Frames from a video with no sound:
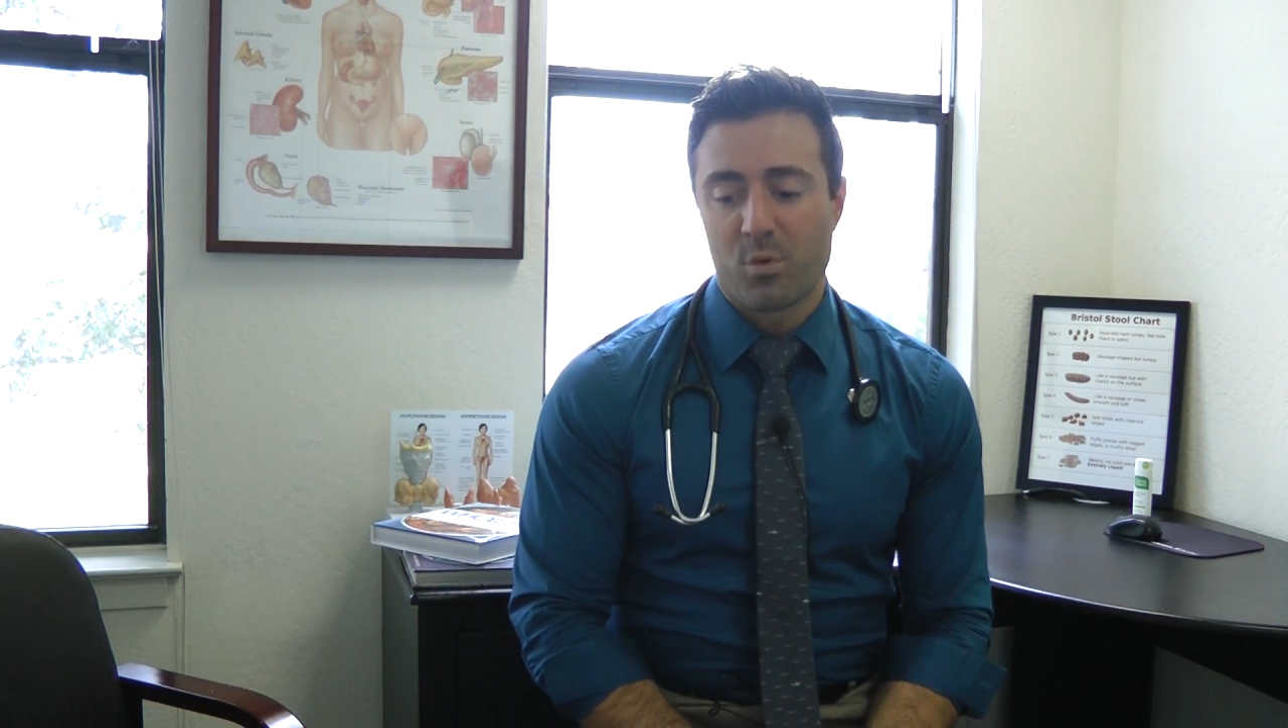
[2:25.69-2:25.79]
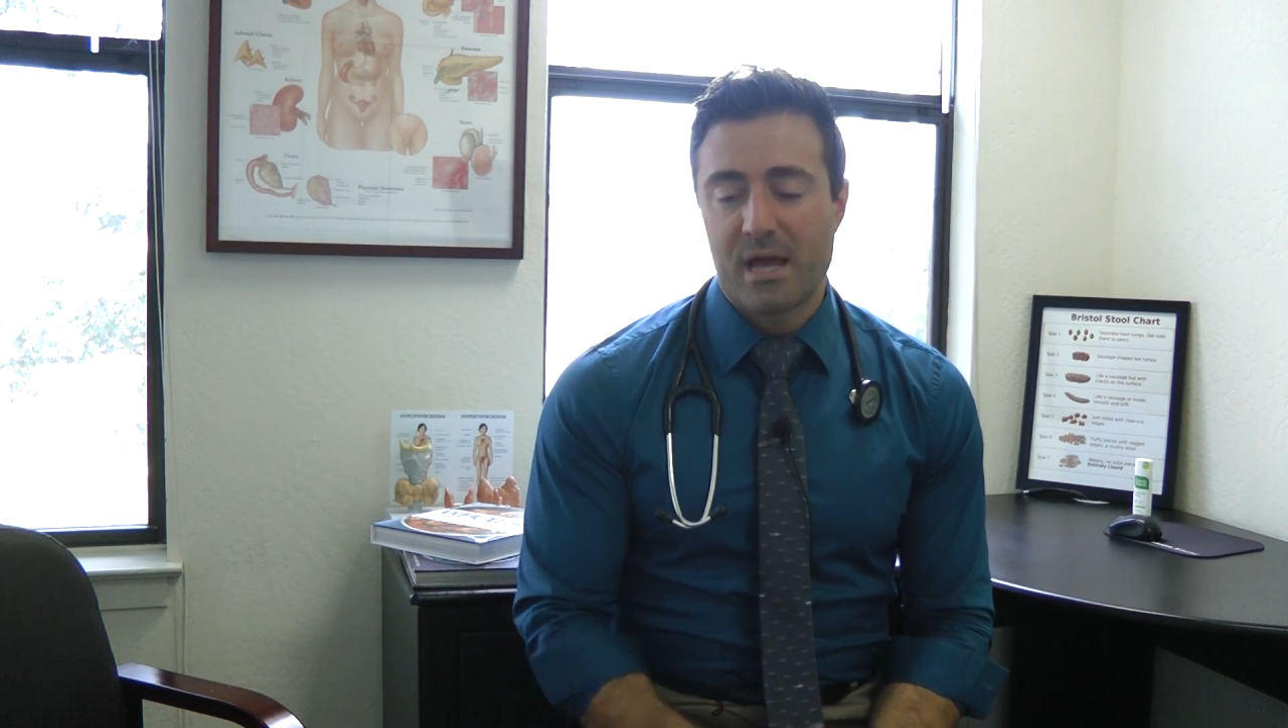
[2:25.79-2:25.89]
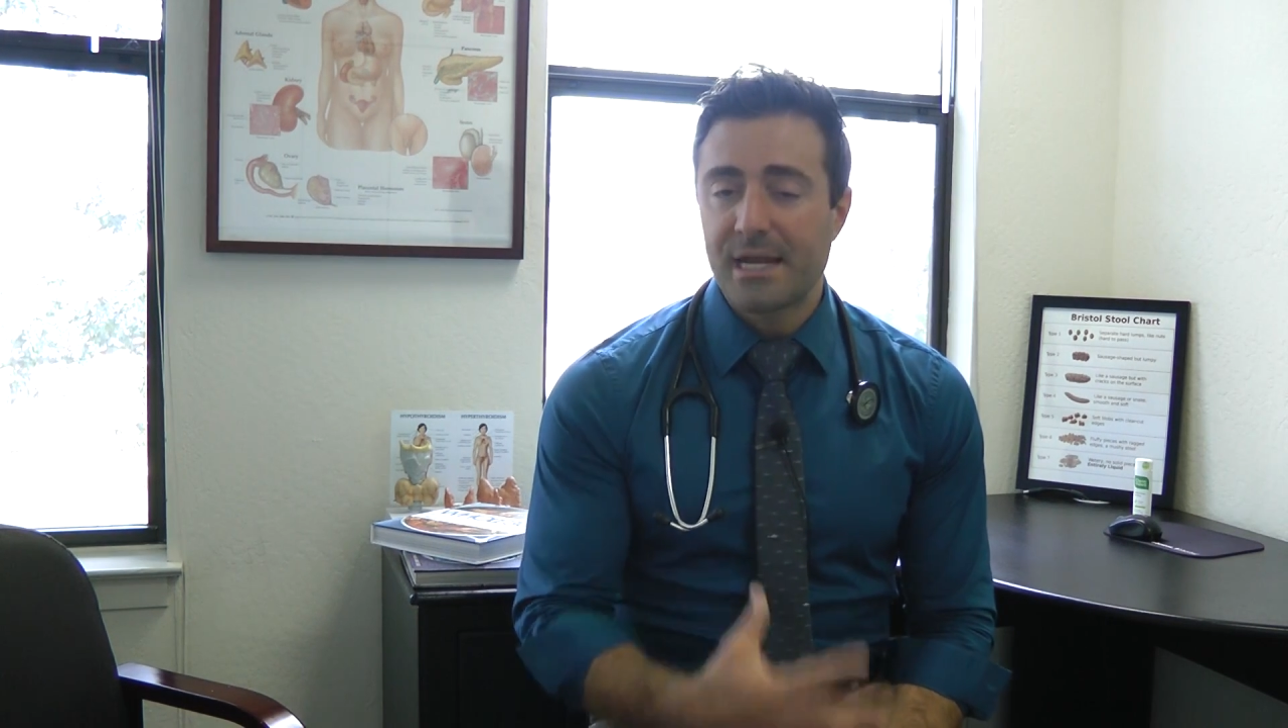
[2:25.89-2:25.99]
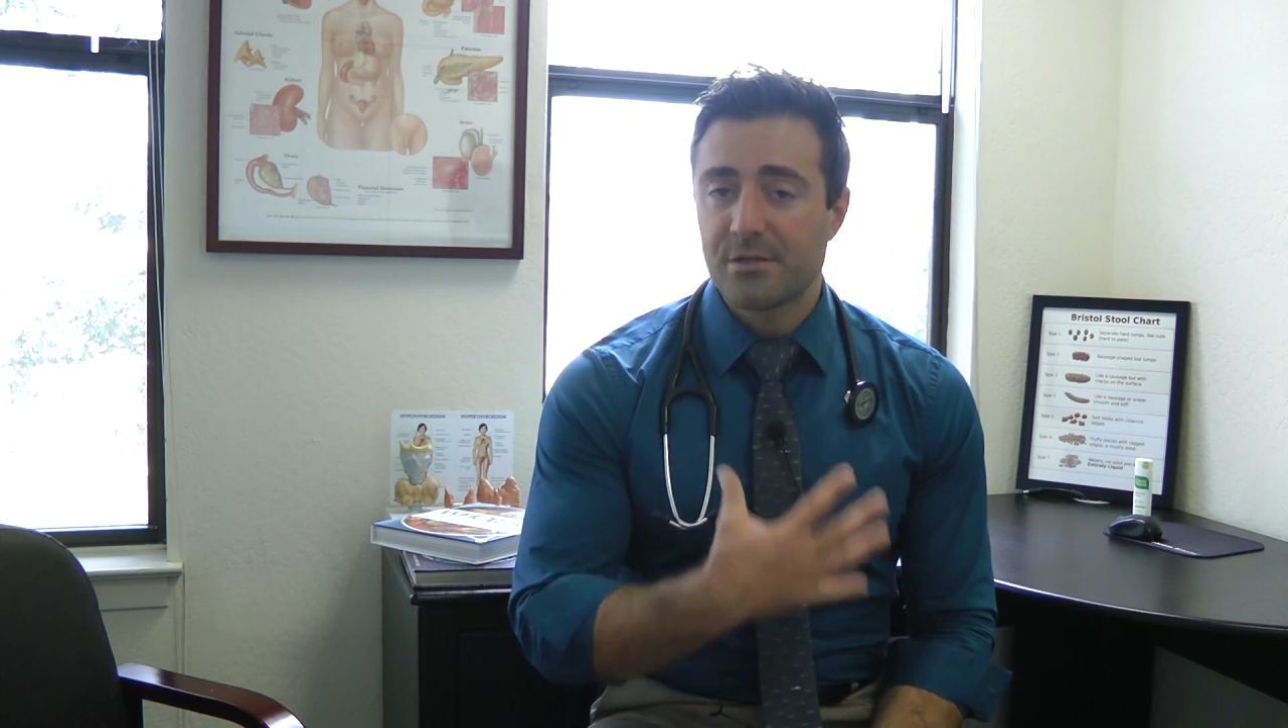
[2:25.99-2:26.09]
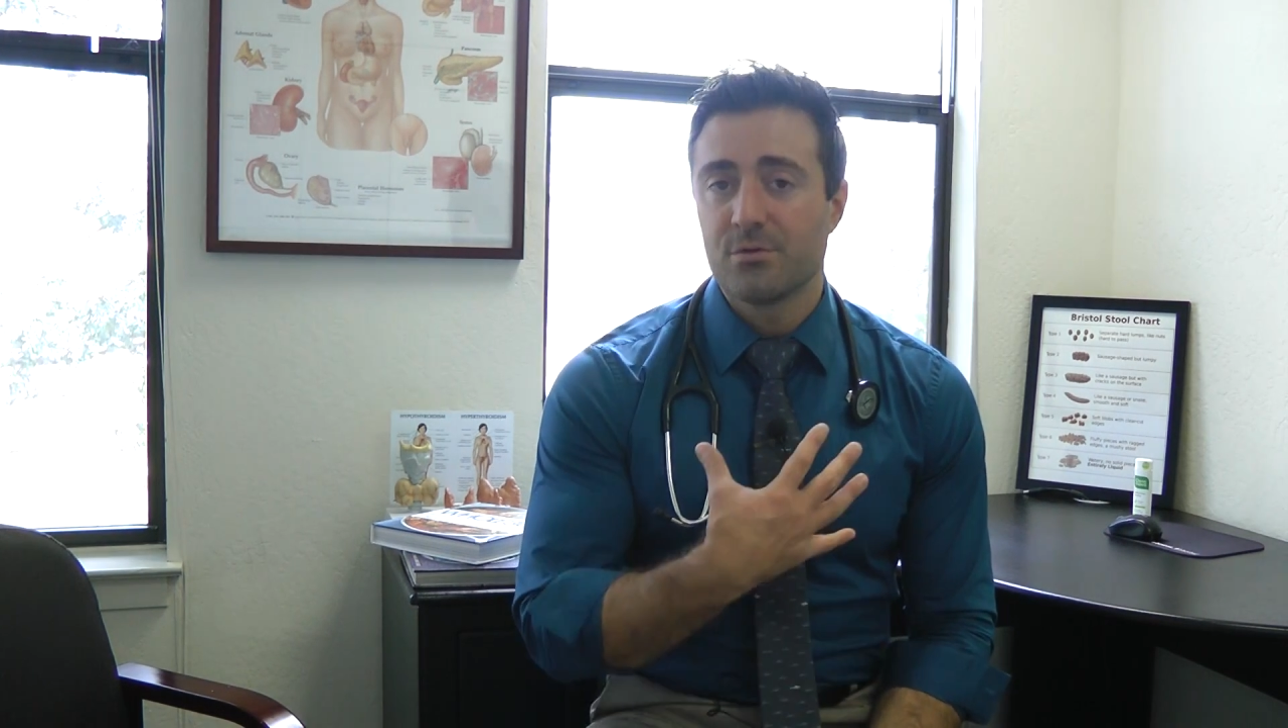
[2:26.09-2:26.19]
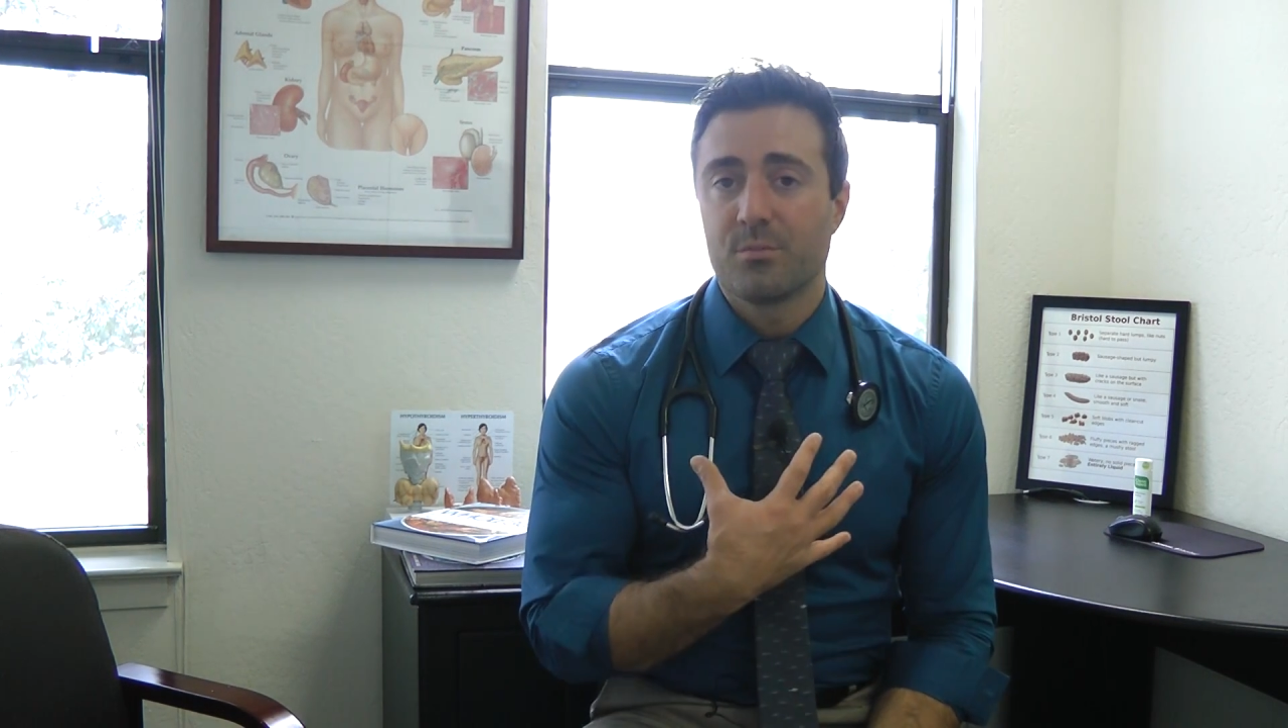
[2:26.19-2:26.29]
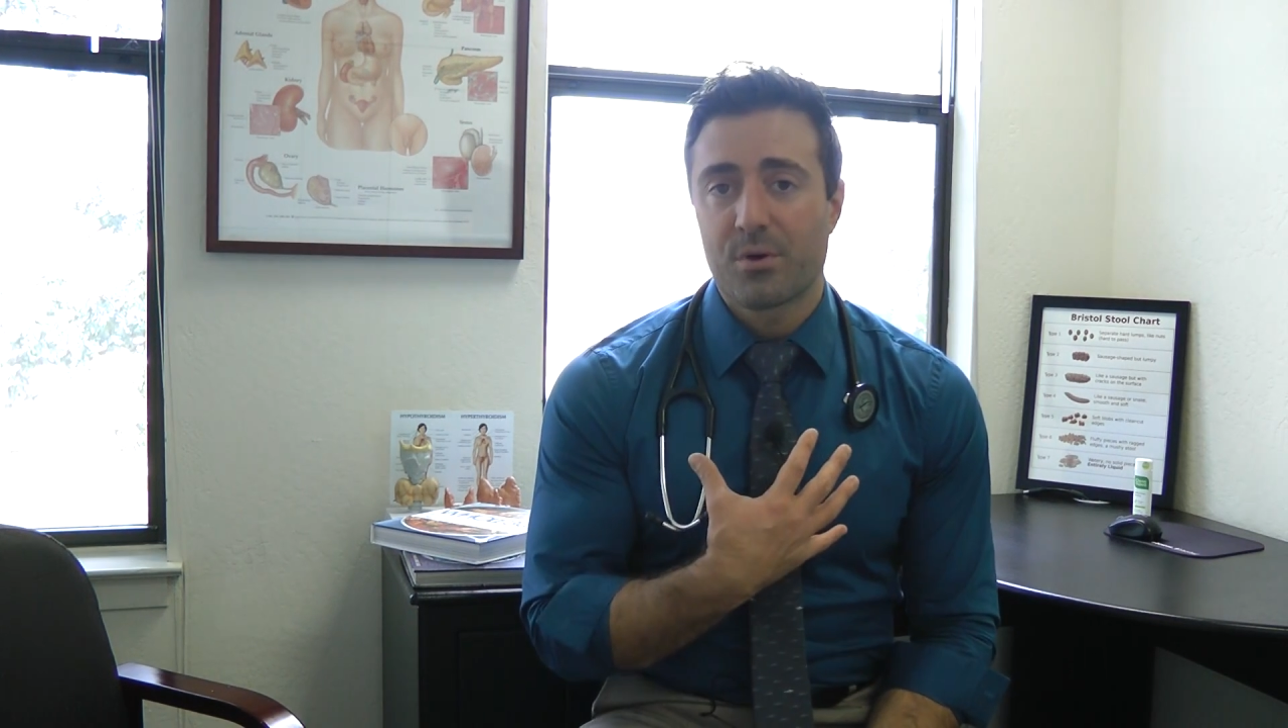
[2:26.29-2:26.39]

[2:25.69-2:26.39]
what I do